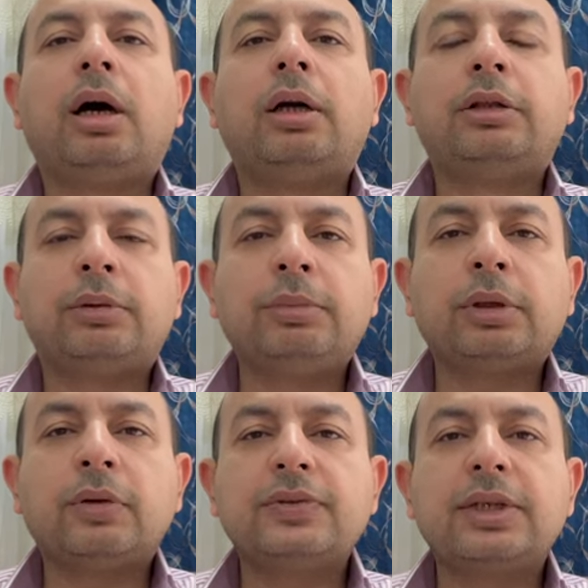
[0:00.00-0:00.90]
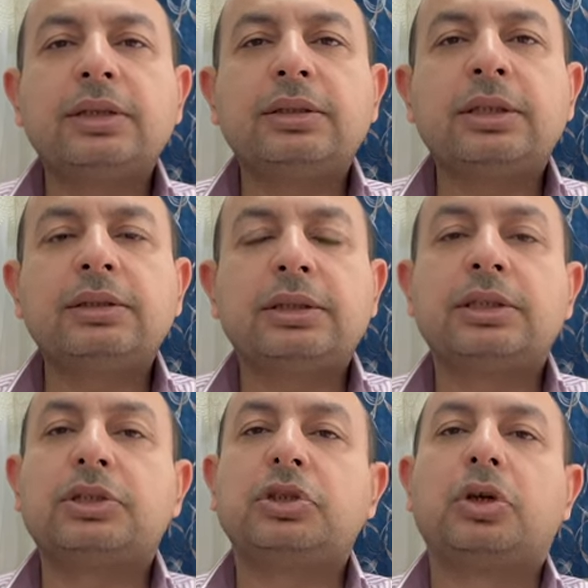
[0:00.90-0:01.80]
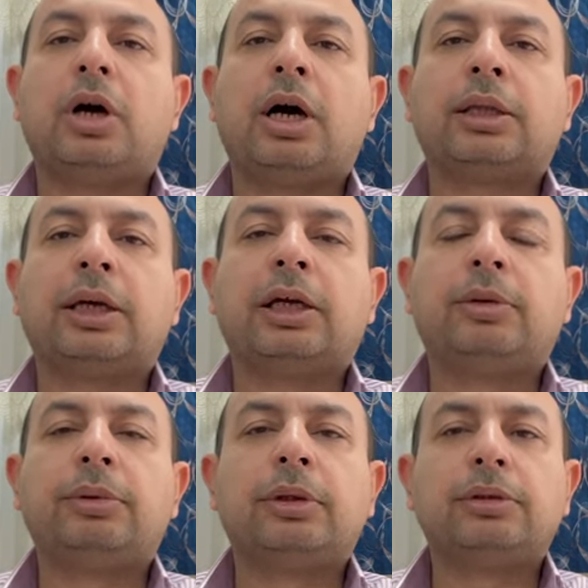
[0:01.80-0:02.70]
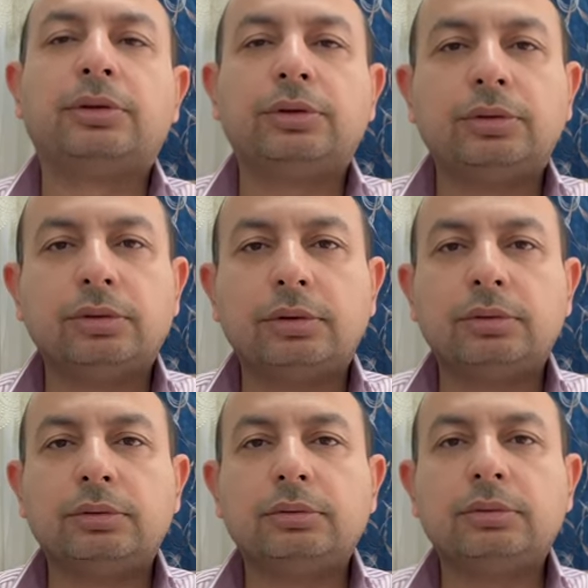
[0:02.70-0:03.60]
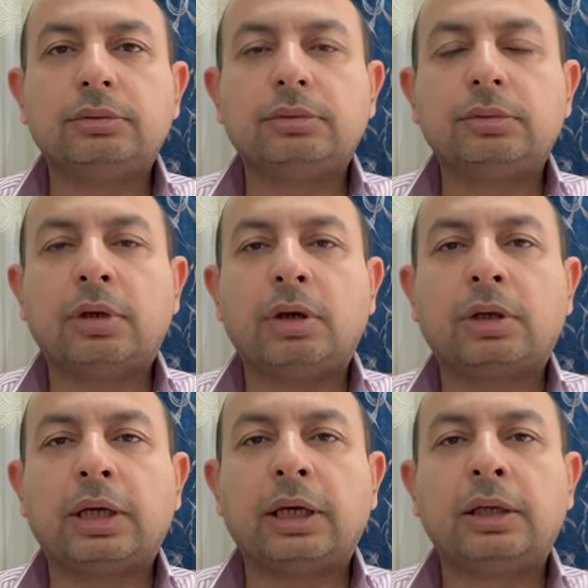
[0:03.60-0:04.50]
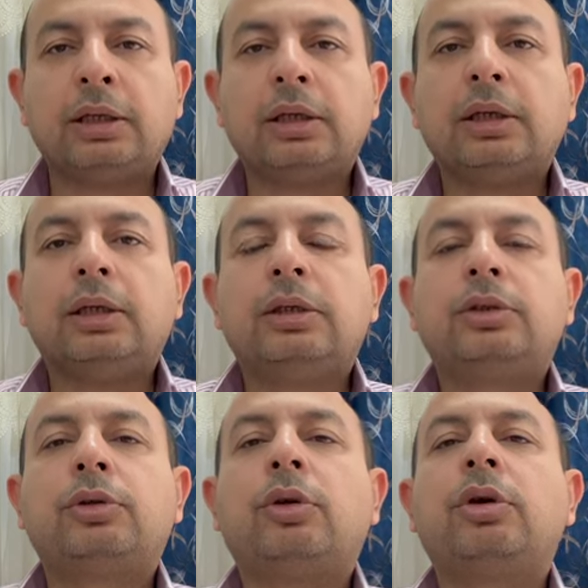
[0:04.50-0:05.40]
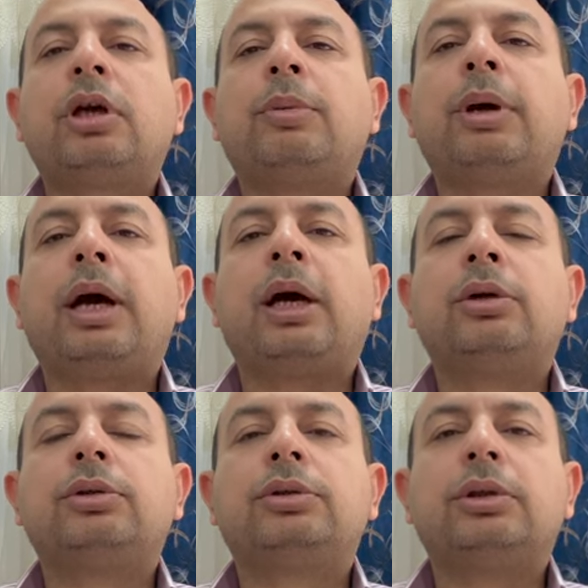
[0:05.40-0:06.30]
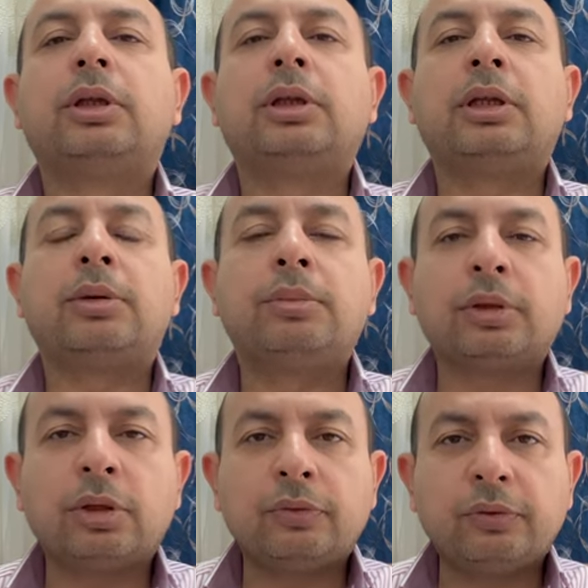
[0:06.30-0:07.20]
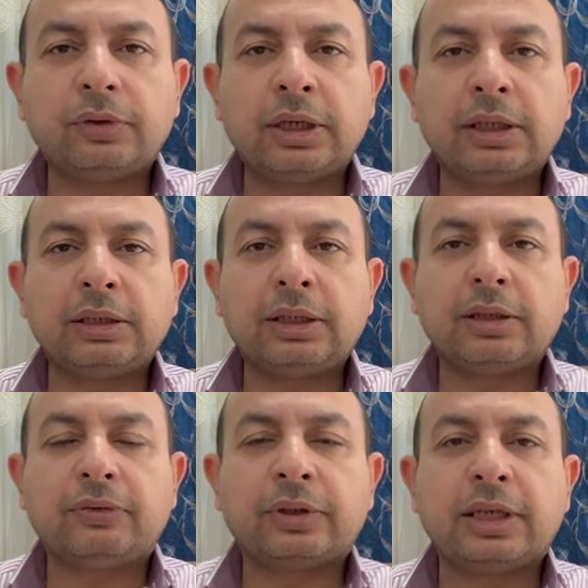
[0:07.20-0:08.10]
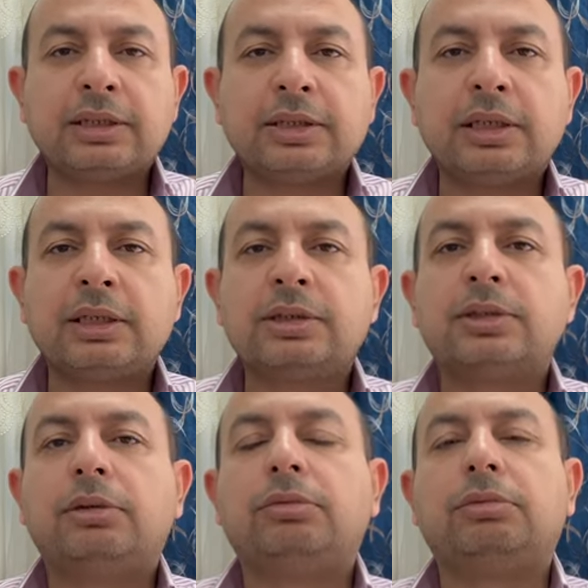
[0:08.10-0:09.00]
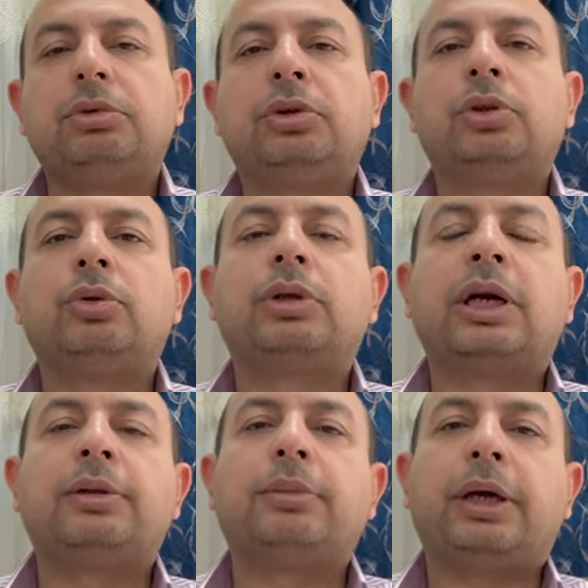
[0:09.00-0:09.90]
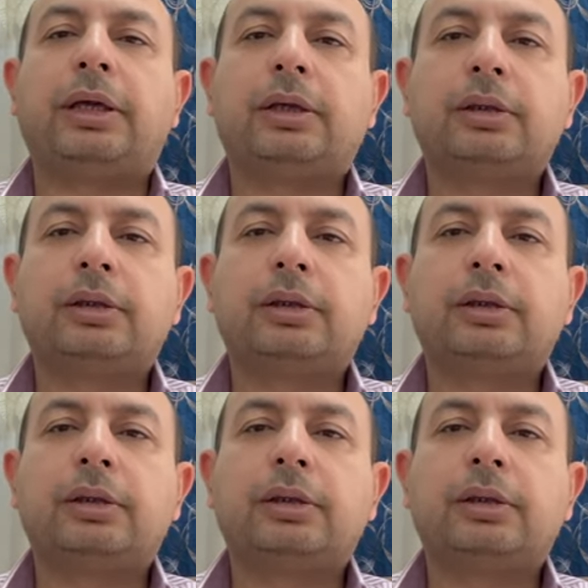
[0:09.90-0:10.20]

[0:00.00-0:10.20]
number of sentences you are able to do. Okay? Talk about the number of phrases you can make.